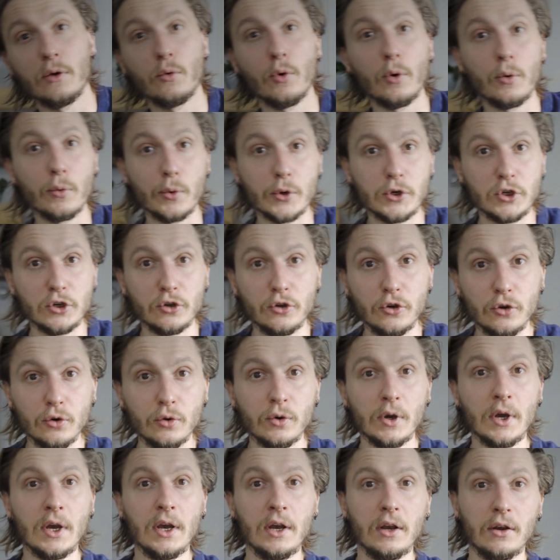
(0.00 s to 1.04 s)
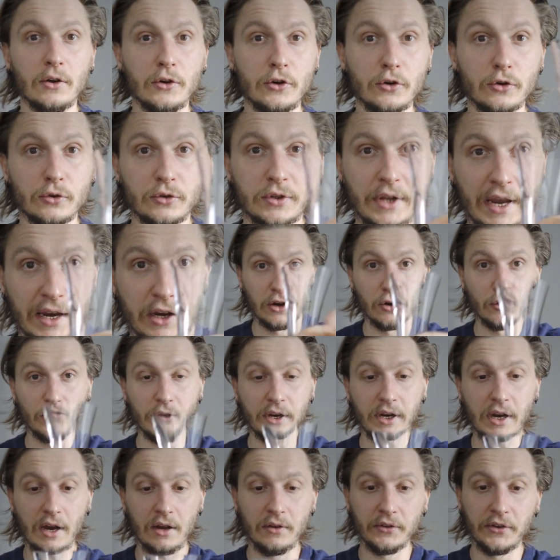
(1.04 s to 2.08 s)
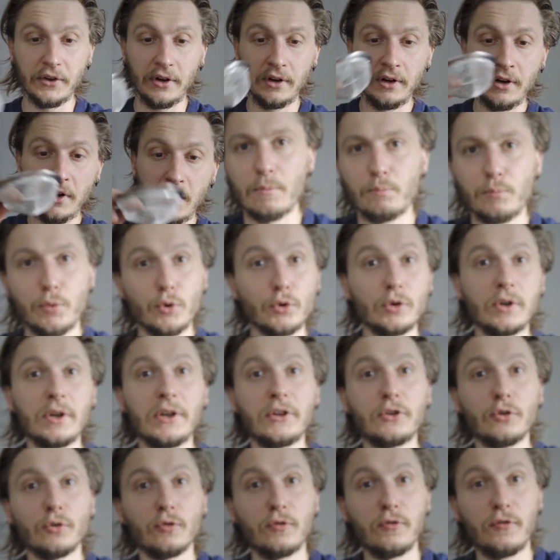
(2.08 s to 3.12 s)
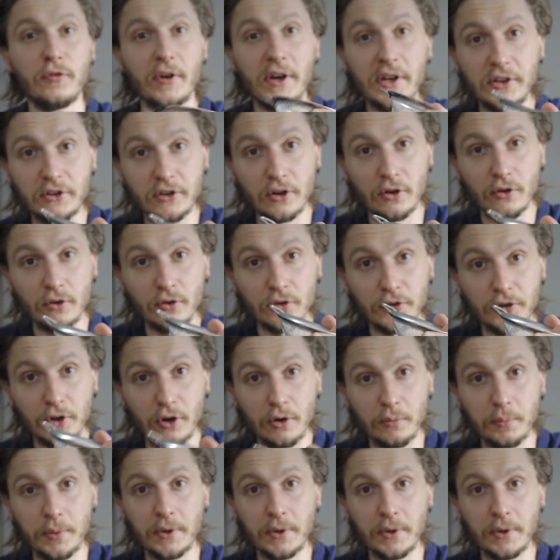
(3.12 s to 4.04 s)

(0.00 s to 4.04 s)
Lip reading: what would you do? You take your decanter, put little filter on top,